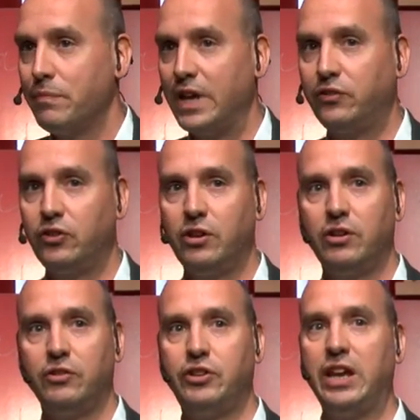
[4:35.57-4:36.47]
that
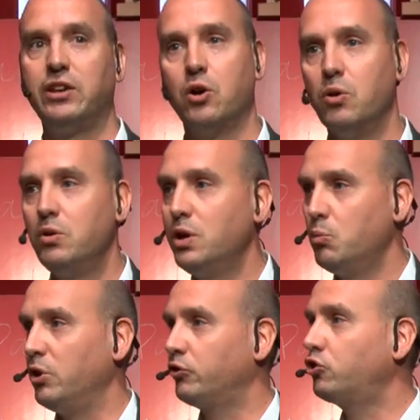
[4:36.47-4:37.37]
Tango
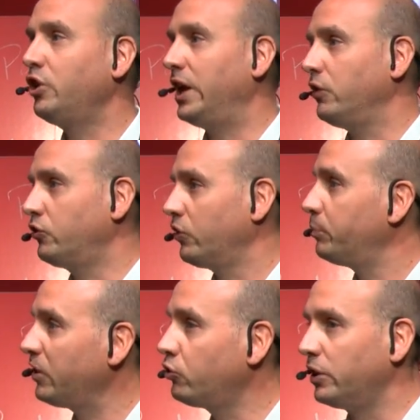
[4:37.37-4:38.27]
will change,
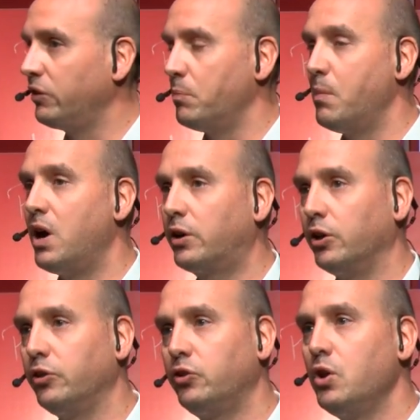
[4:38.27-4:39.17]
especially the
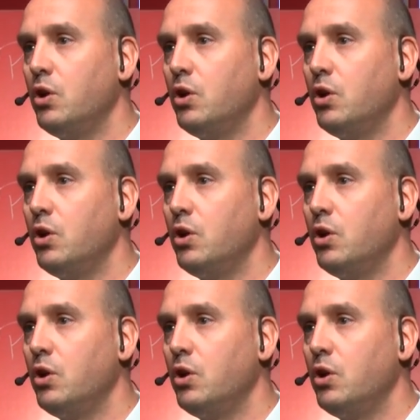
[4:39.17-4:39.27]
market